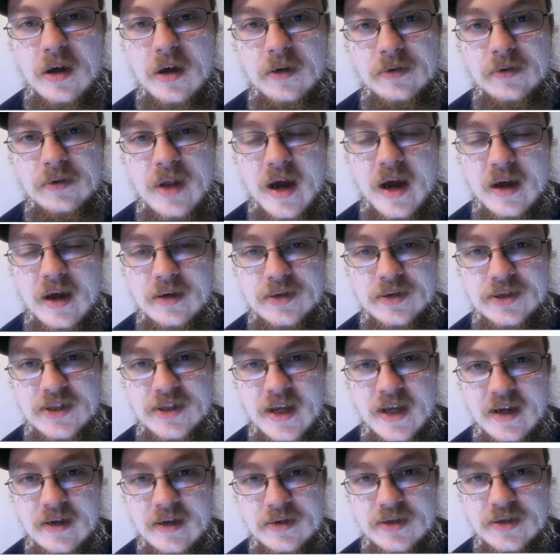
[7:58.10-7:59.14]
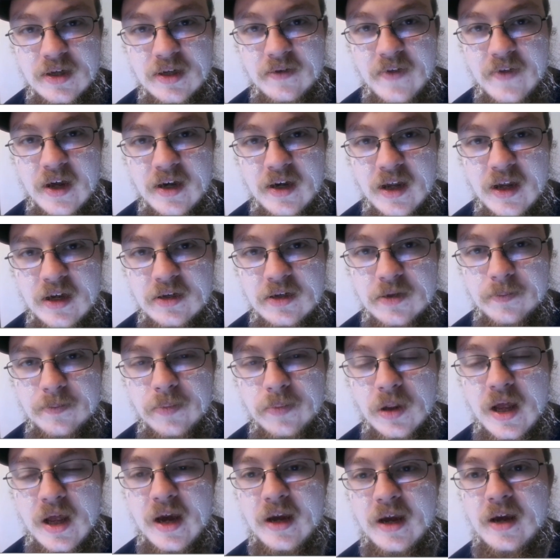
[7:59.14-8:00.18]
last season. They need to
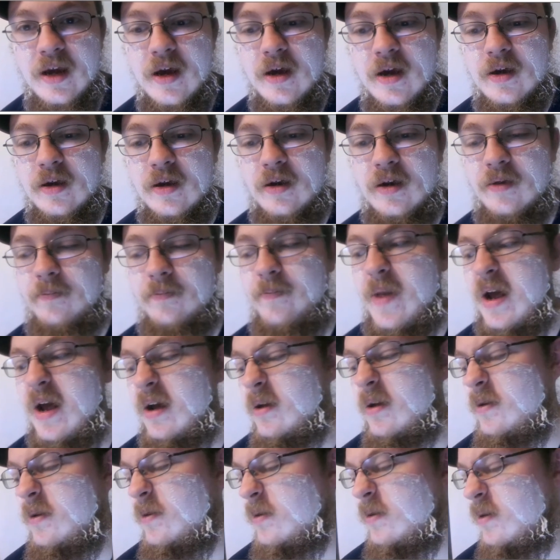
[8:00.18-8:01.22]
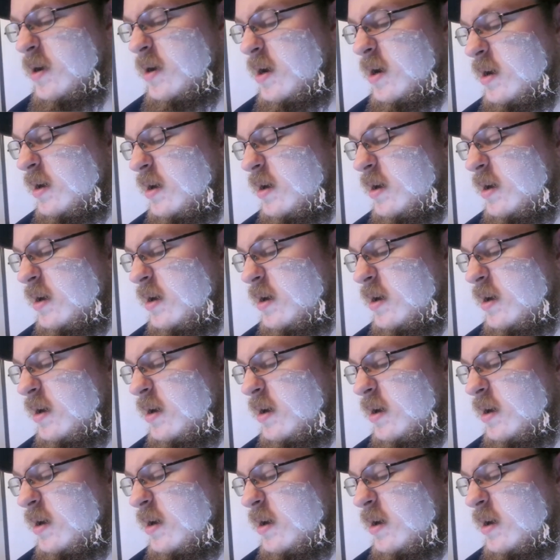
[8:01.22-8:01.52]
play better